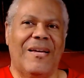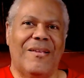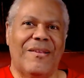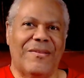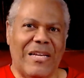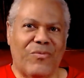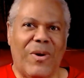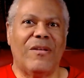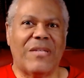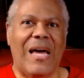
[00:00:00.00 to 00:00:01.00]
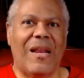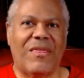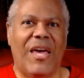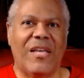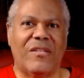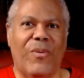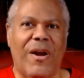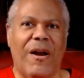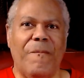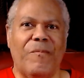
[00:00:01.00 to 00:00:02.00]
that's one of those kind of things
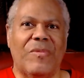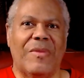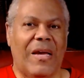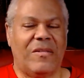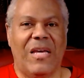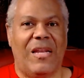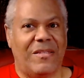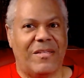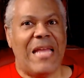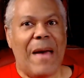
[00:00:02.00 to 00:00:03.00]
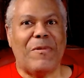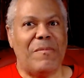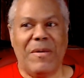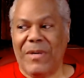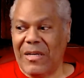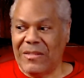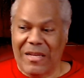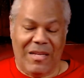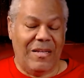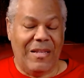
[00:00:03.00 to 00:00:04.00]
where, like I said, it didn't happen to me because I
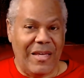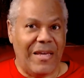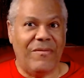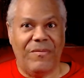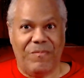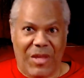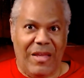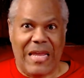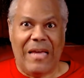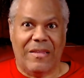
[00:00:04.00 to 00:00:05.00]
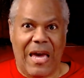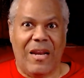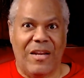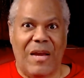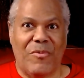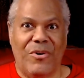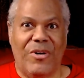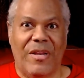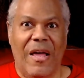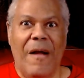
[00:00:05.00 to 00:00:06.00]
didn't live in that kind of neighborhood,